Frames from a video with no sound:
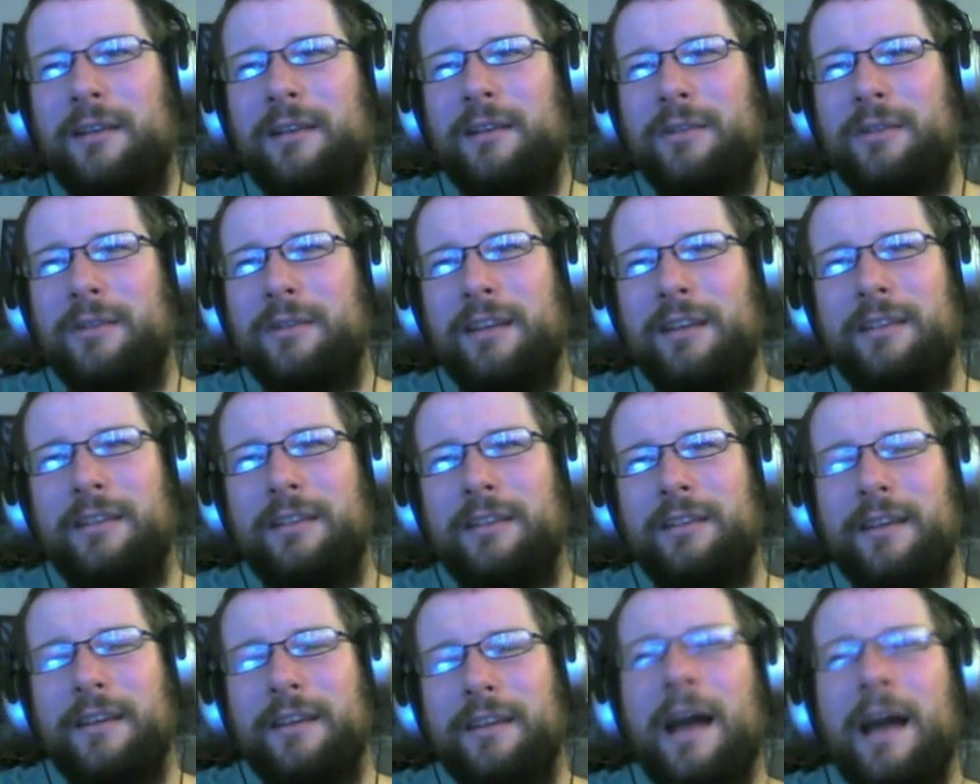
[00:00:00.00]
I'm saying, can you
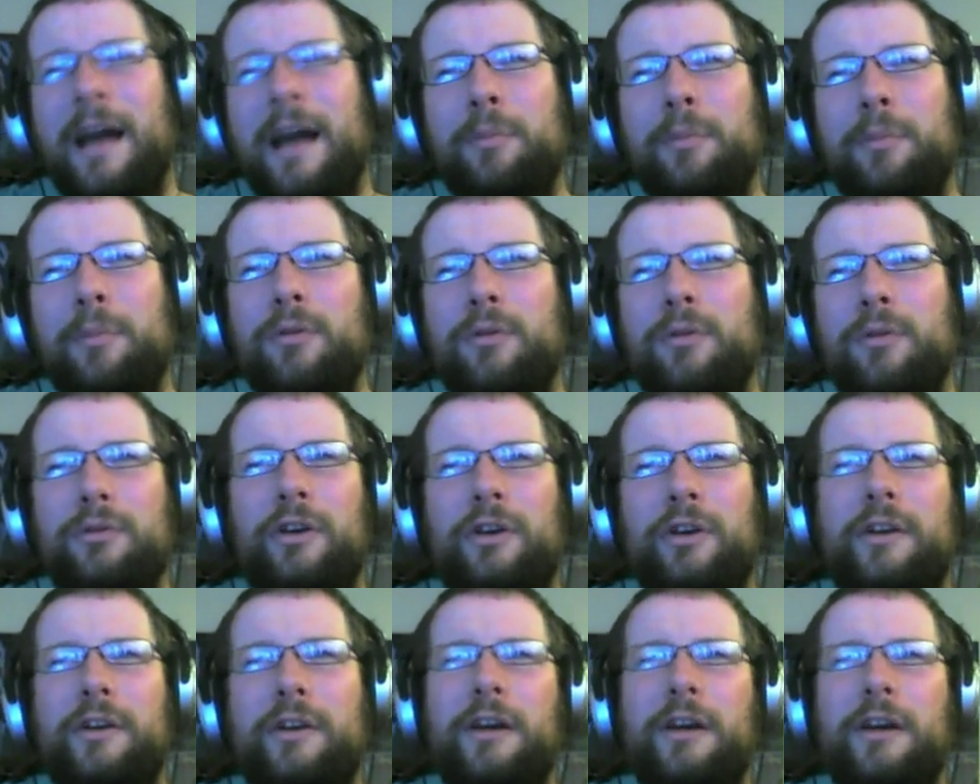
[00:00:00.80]
see Apple
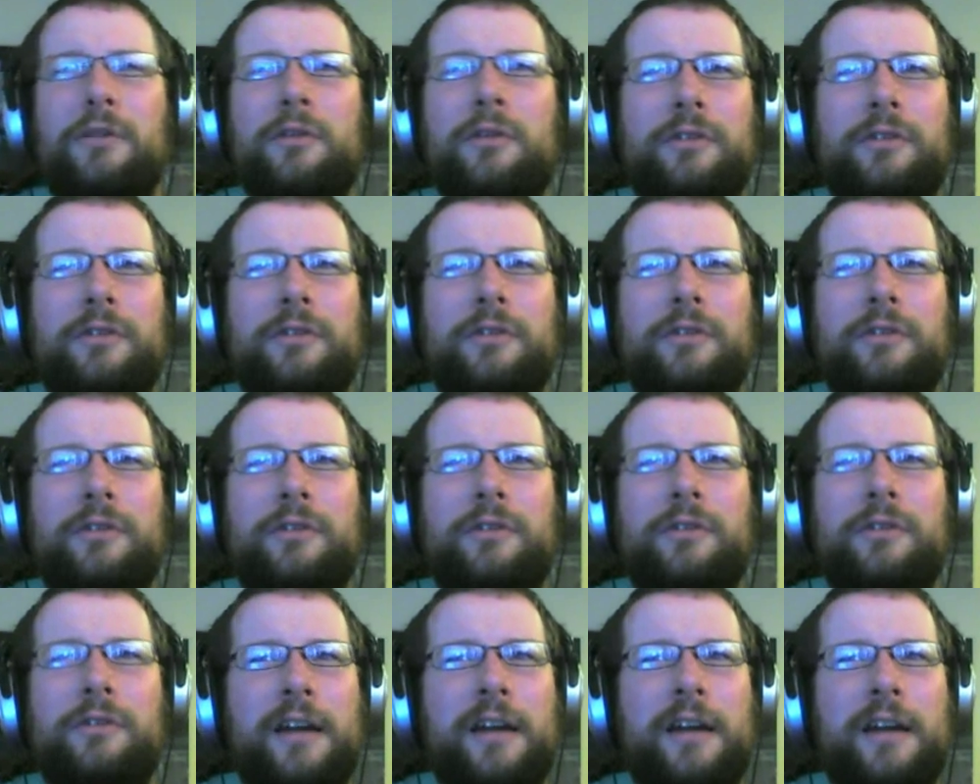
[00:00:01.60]
turning over such
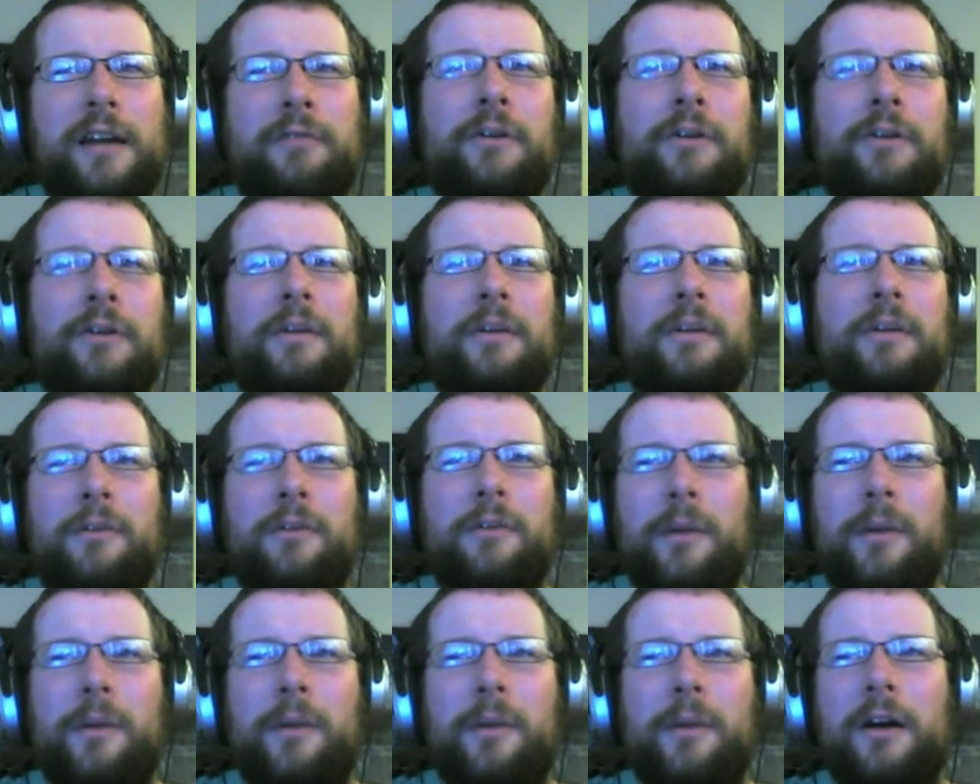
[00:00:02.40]
a kind of
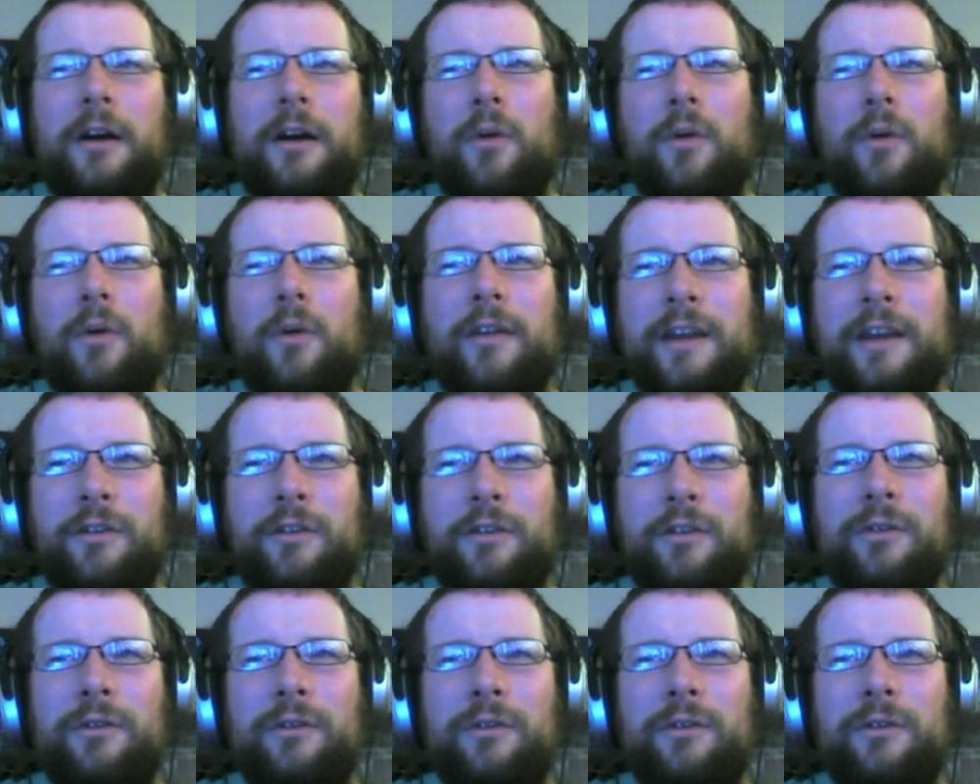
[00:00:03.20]
fundamental part of what they
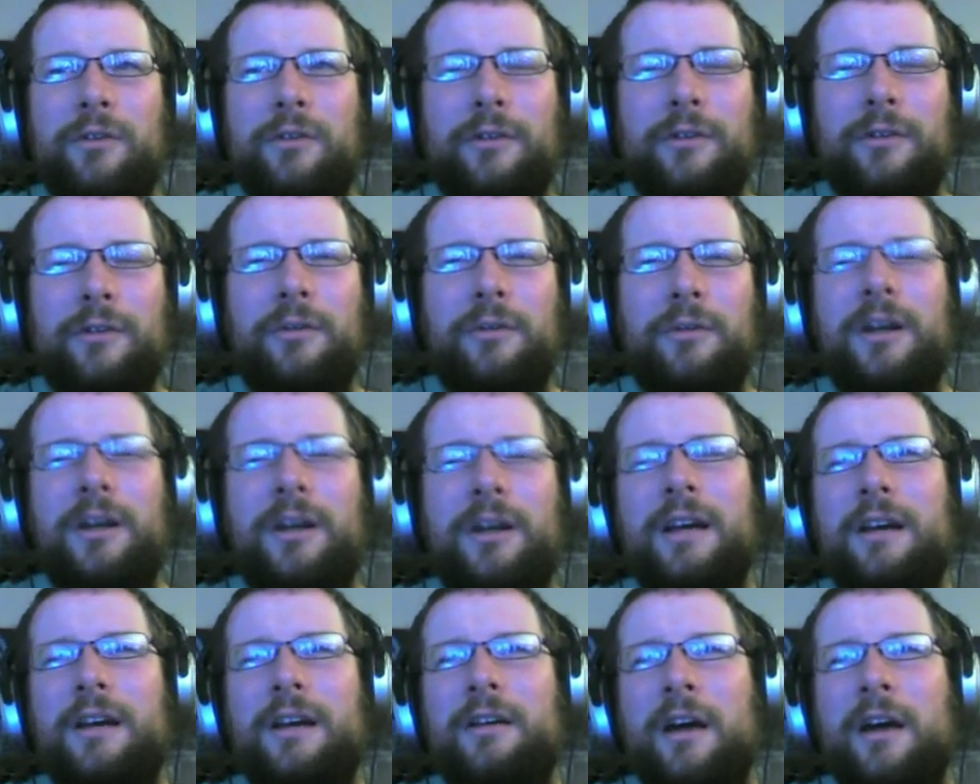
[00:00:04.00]
do to
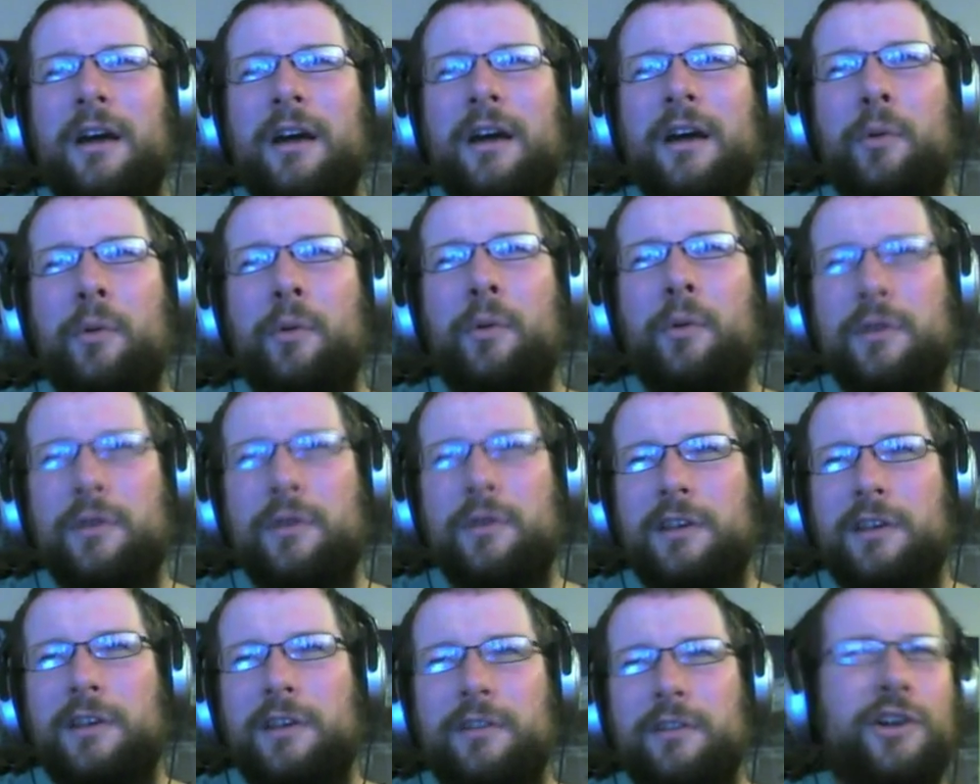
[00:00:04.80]
a
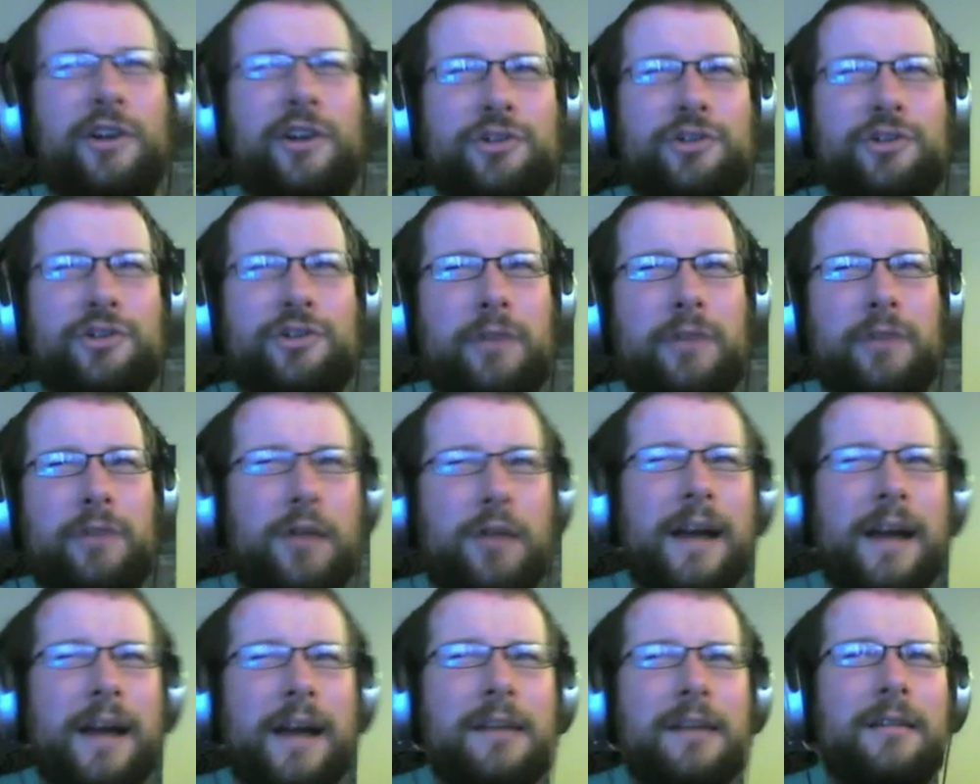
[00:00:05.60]
bought-in tertiary
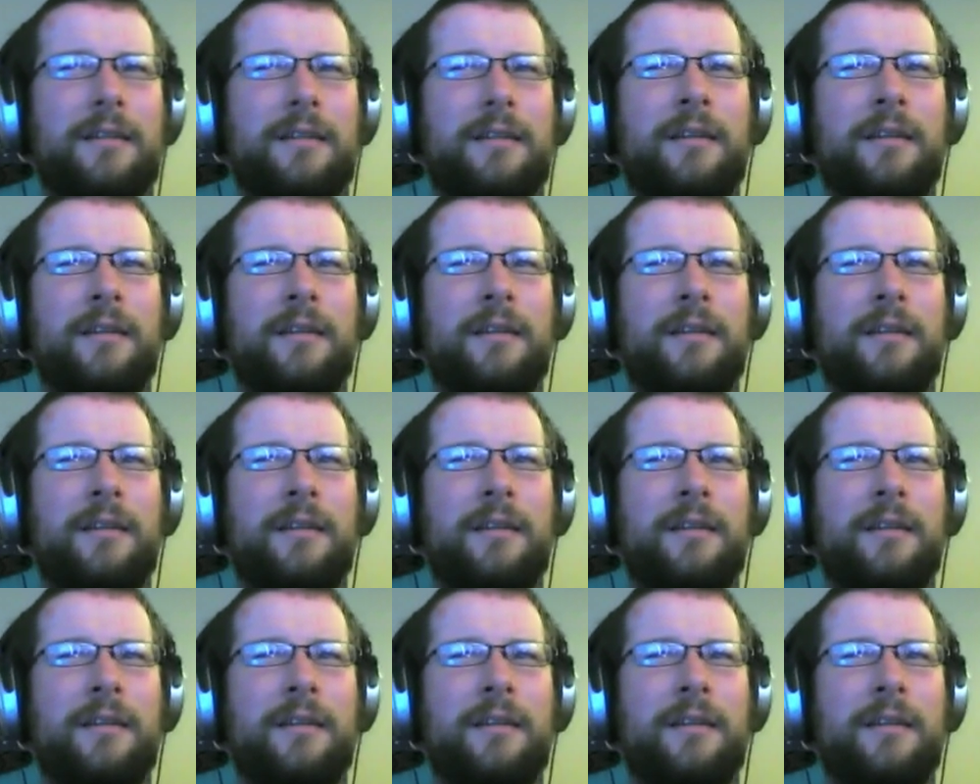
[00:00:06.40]
brand?